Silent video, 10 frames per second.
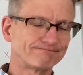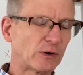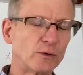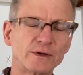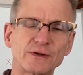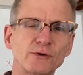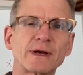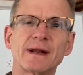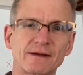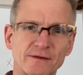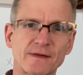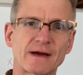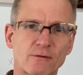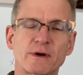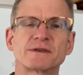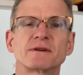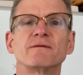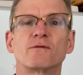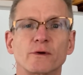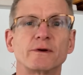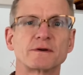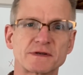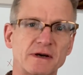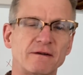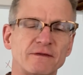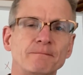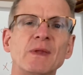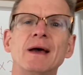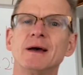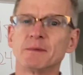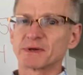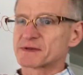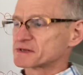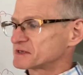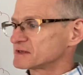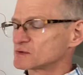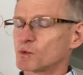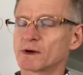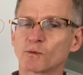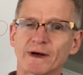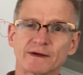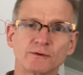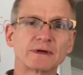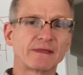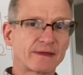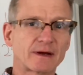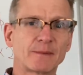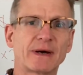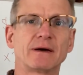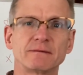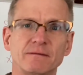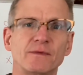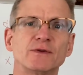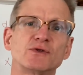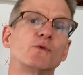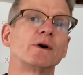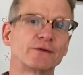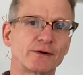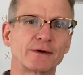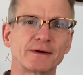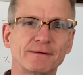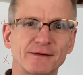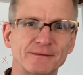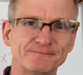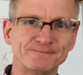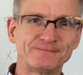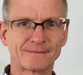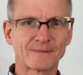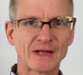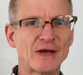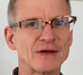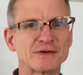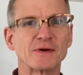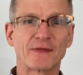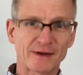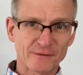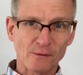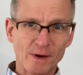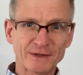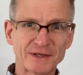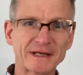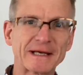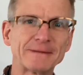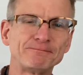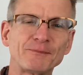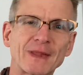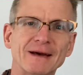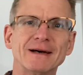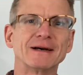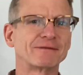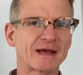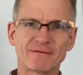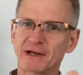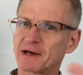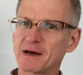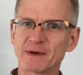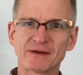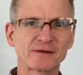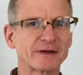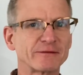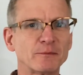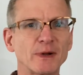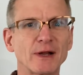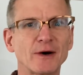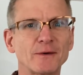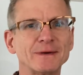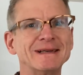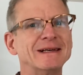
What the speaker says: Only you can answer that question for yourself. But this is one way you can think about the two alternatives. So thanks for watching again. If you have any comments, leave them below.